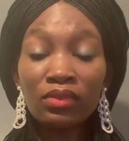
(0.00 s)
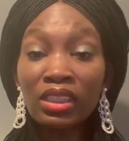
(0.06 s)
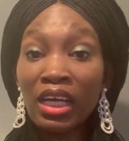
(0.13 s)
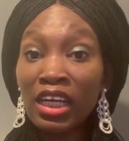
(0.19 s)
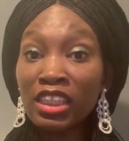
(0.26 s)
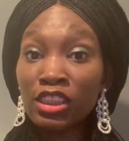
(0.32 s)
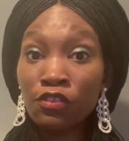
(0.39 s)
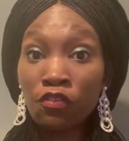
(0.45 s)

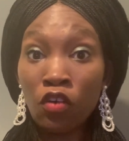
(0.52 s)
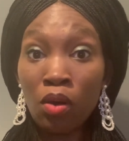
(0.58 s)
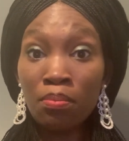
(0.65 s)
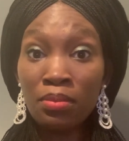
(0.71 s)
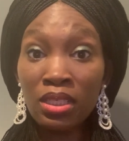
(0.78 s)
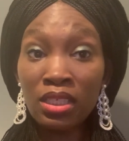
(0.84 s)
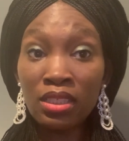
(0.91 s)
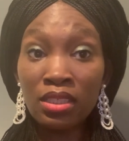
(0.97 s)
As for
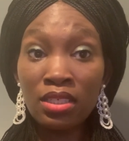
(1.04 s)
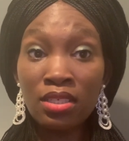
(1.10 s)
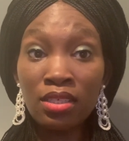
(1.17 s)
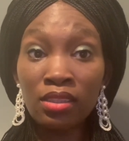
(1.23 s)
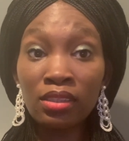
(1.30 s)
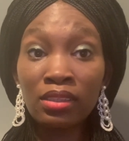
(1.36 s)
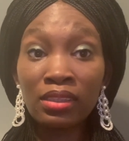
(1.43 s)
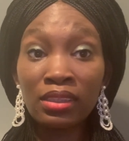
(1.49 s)
me,
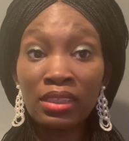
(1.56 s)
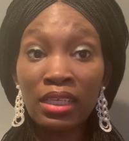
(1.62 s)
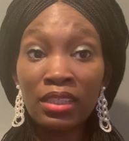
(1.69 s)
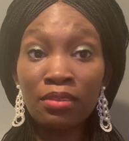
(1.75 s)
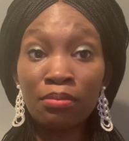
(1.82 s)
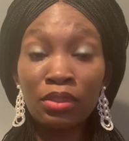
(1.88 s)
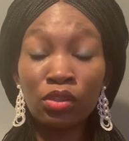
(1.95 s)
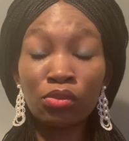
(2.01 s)
he's
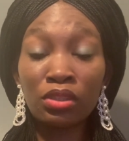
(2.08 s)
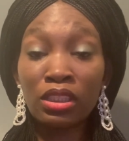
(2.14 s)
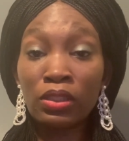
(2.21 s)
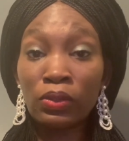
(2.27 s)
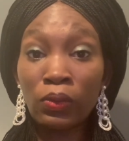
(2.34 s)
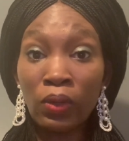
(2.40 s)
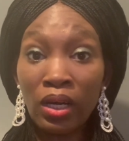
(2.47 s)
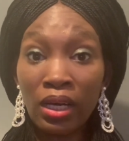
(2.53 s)
telling me to
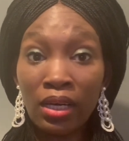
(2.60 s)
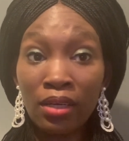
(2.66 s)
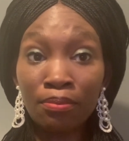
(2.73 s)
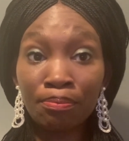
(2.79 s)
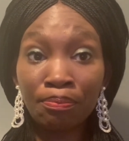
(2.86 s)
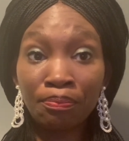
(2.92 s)
ignore her.